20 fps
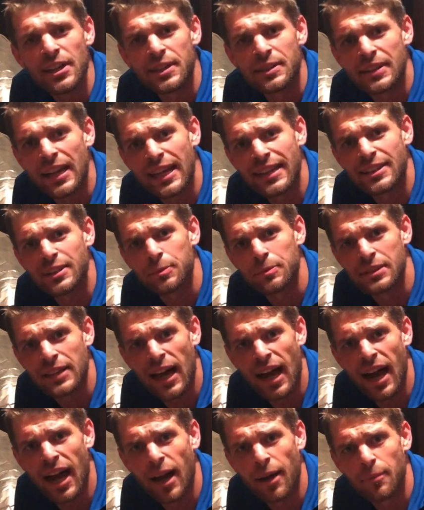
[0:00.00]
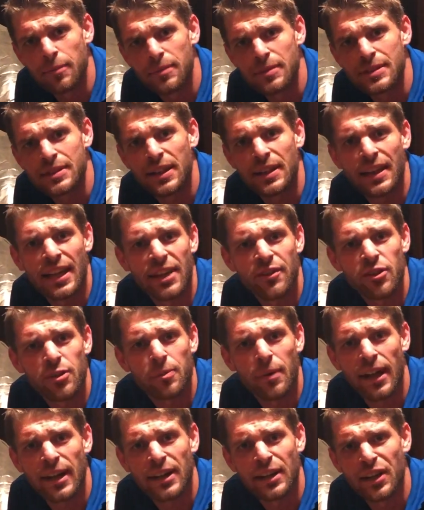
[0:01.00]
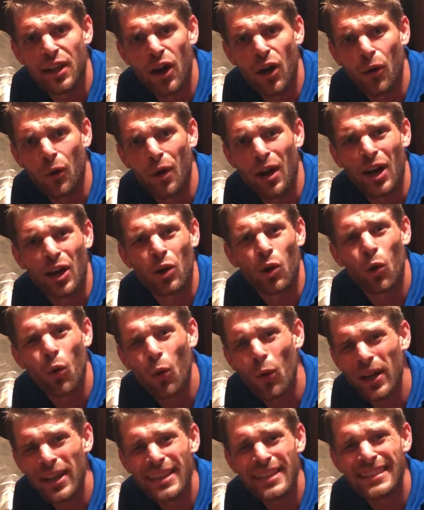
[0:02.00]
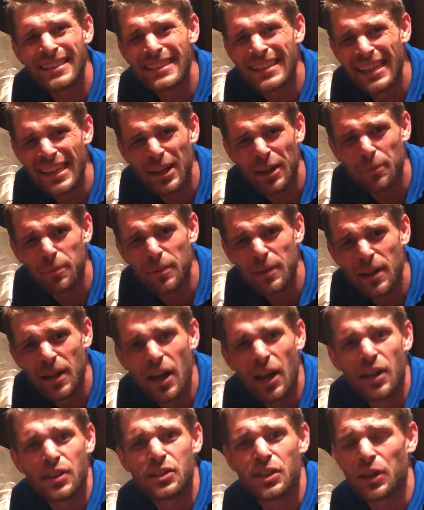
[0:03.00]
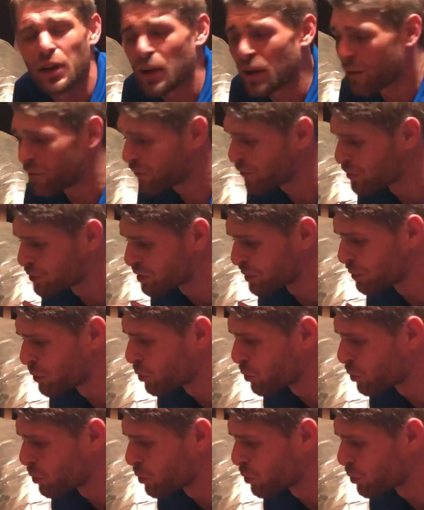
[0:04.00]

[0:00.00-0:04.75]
to take some time to let everybody know a quick tip for some